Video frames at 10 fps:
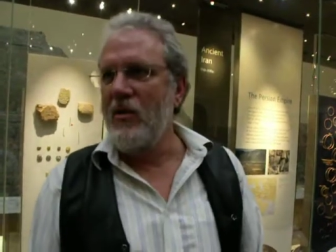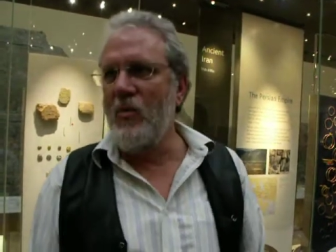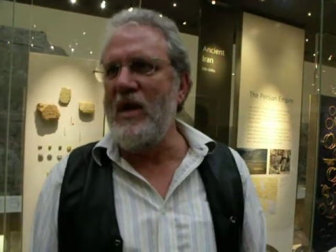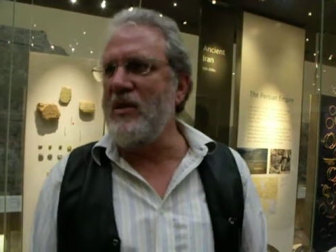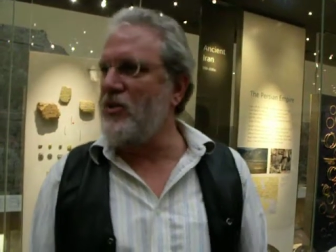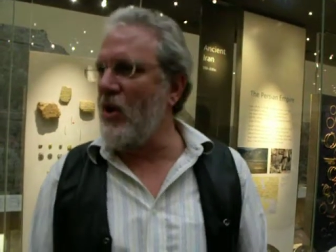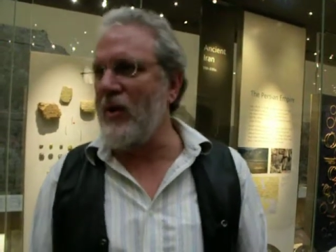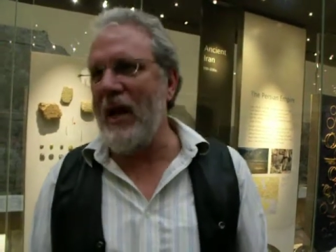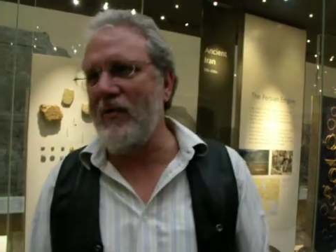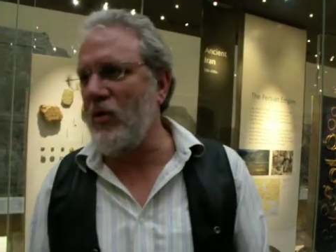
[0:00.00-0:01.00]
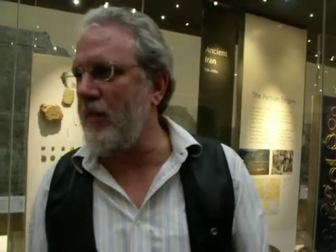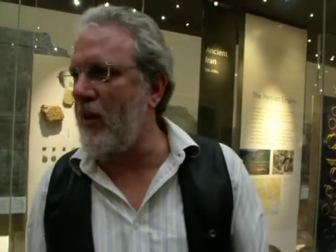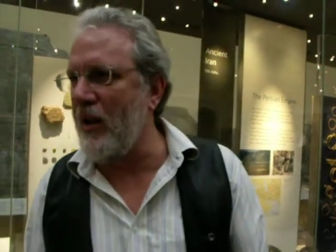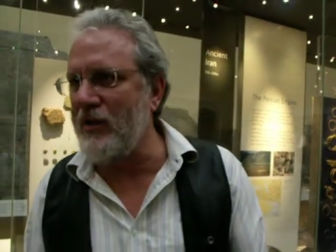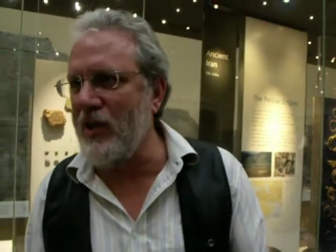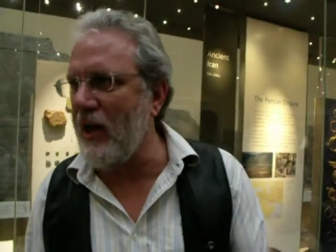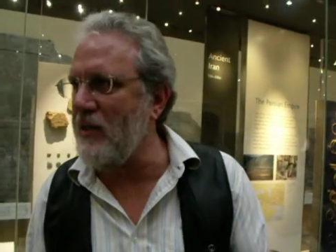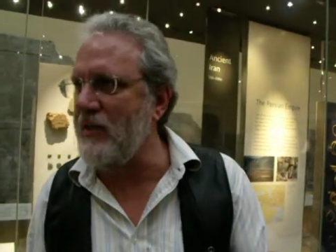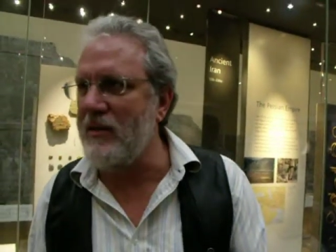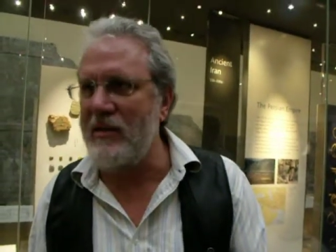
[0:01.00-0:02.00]
We don't have to
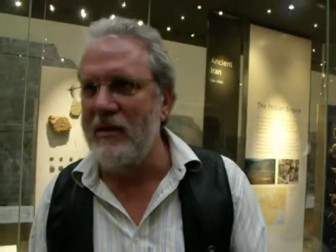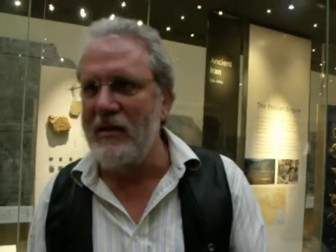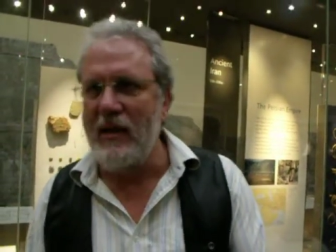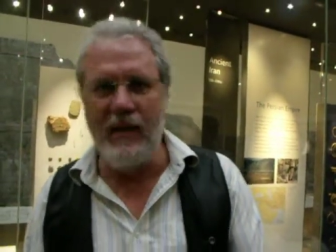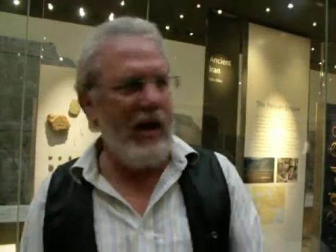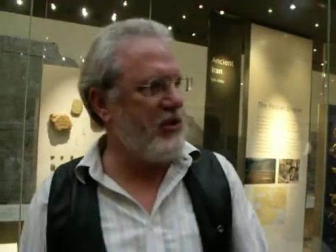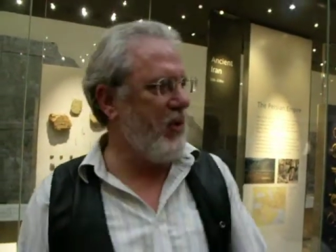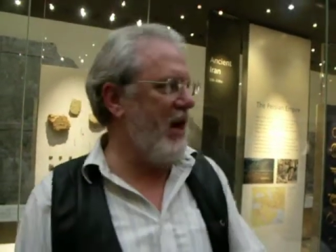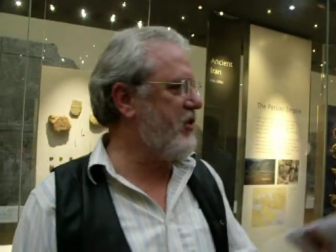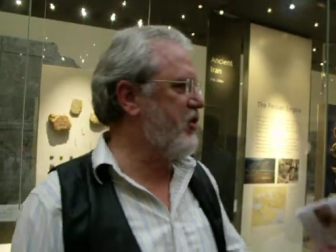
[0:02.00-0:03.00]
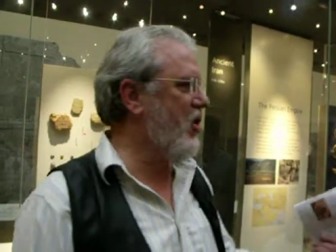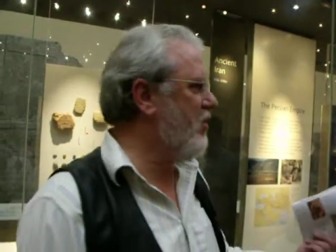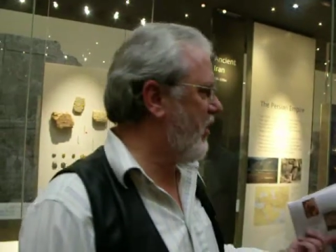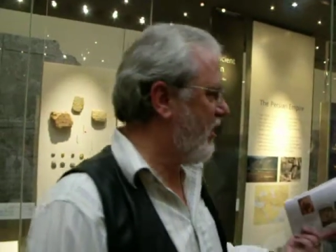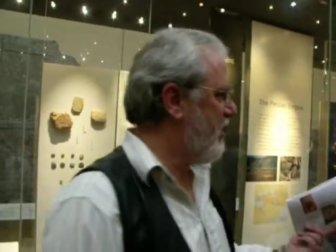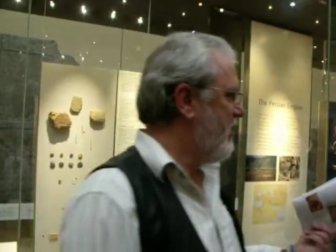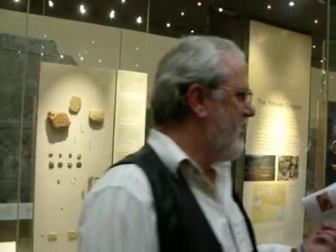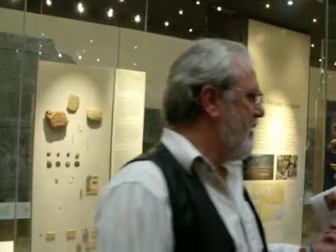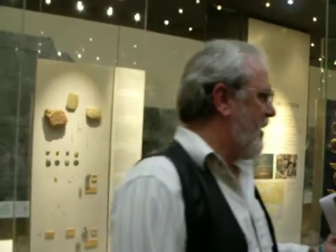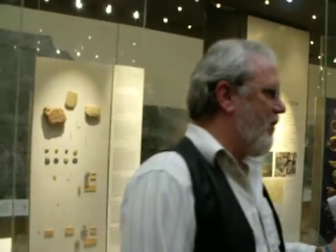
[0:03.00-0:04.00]
apologize. And that's why it's so good
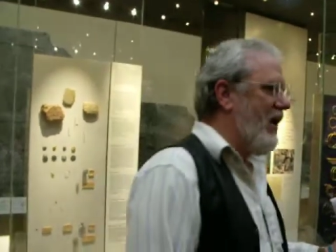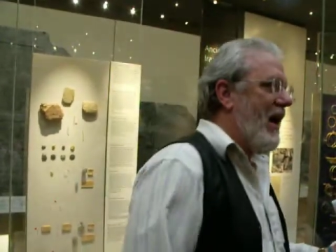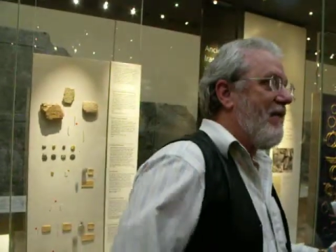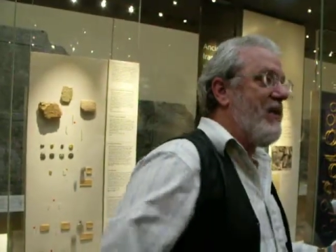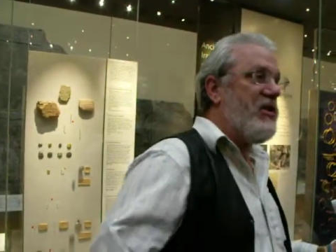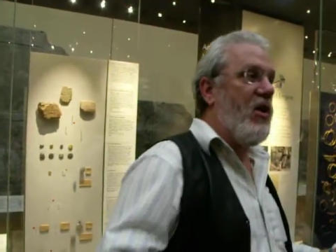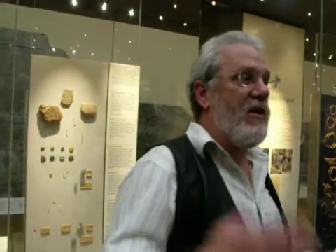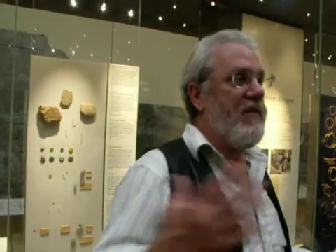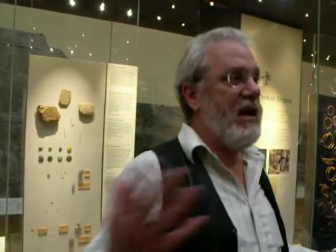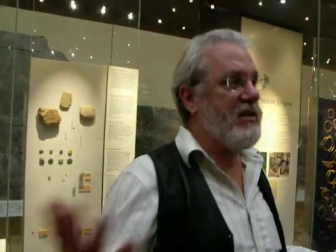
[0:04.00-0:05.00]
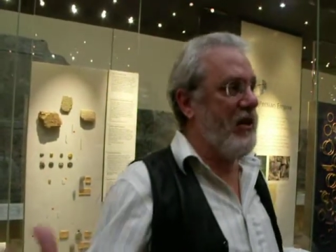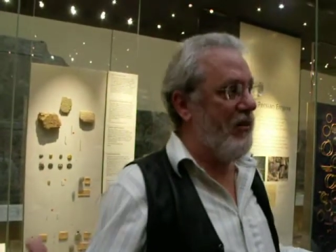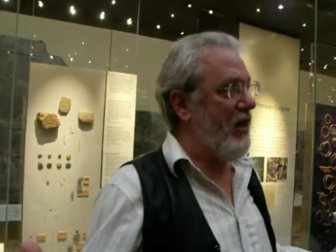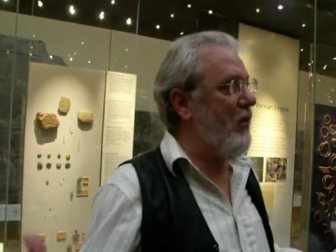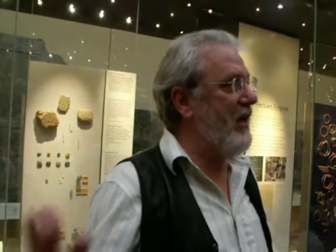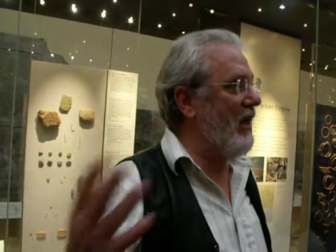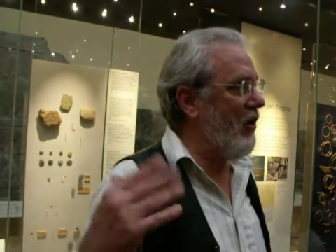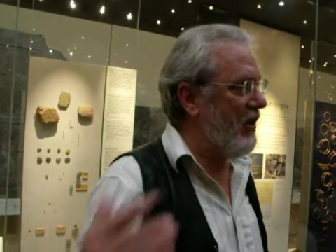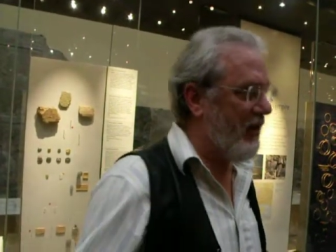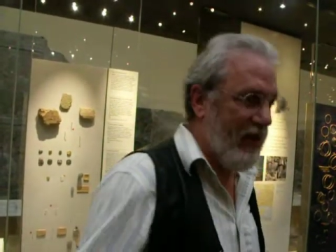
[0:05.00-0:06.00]
that we have these artifacts here, that we can
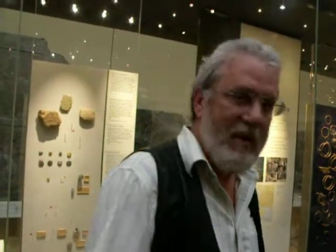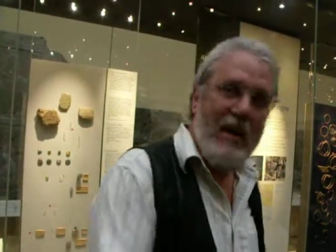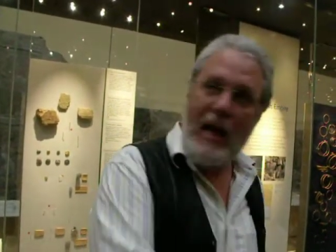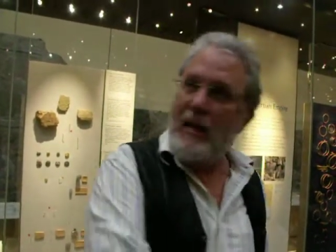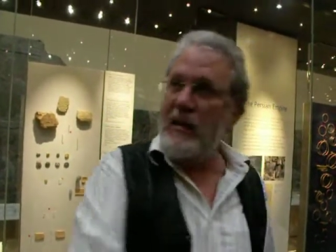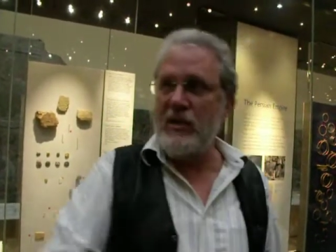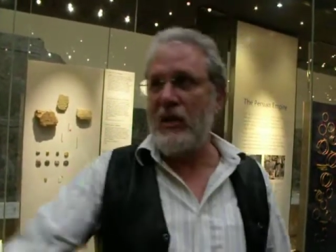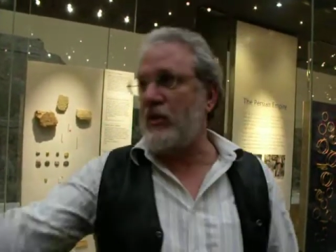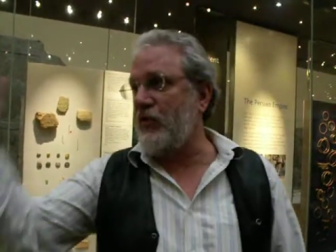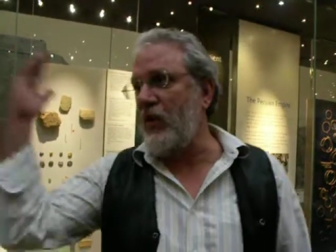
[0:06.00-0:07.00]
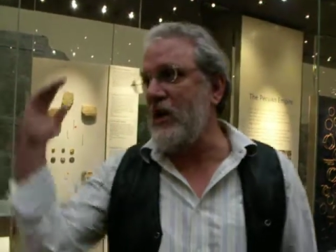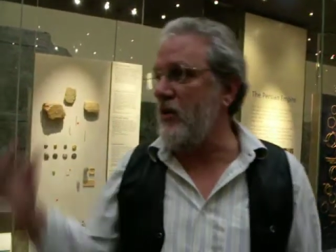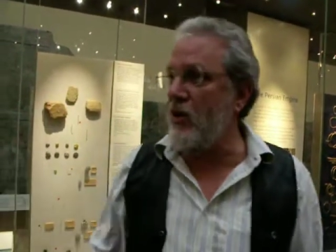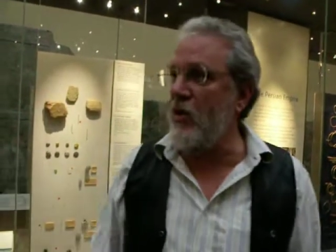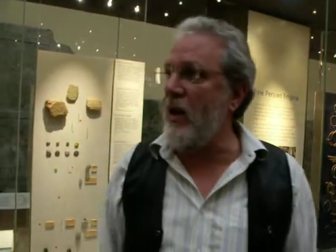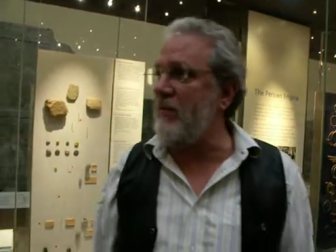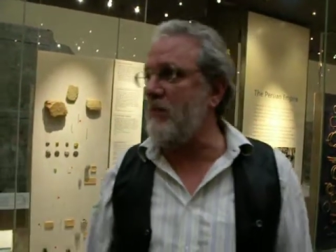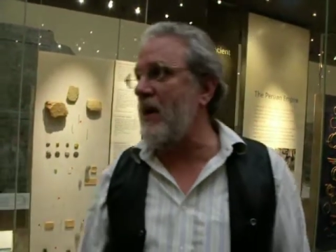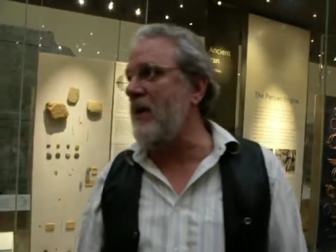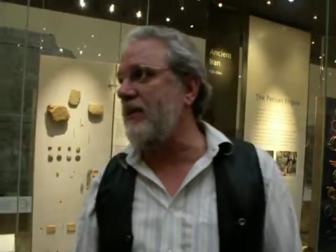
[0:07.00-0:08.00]
look at them. And listen, it's free. You don't have to
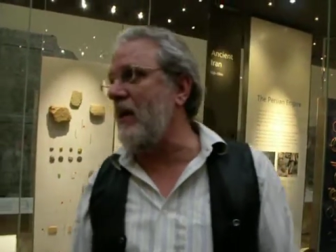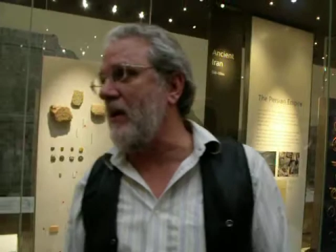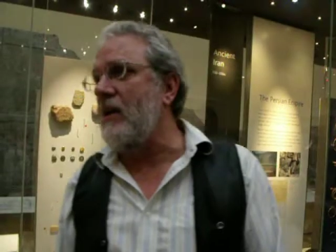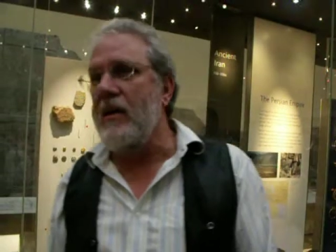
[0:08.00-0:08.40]
pay a thing.